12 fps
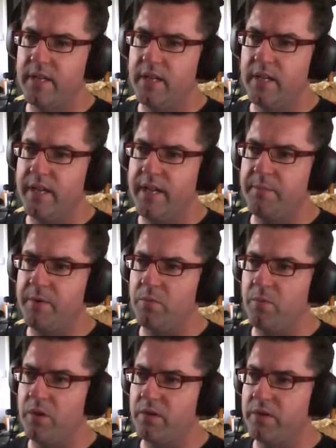Lead him on a
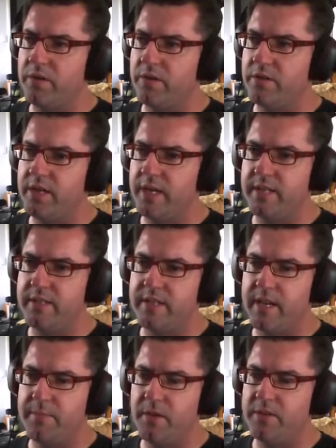wild goose chase.
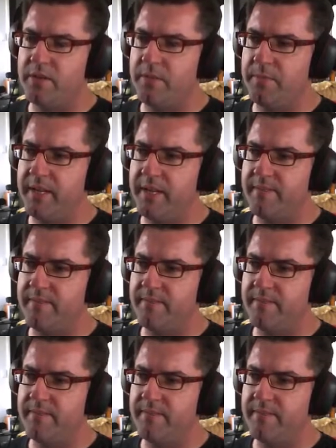Come on, zombie.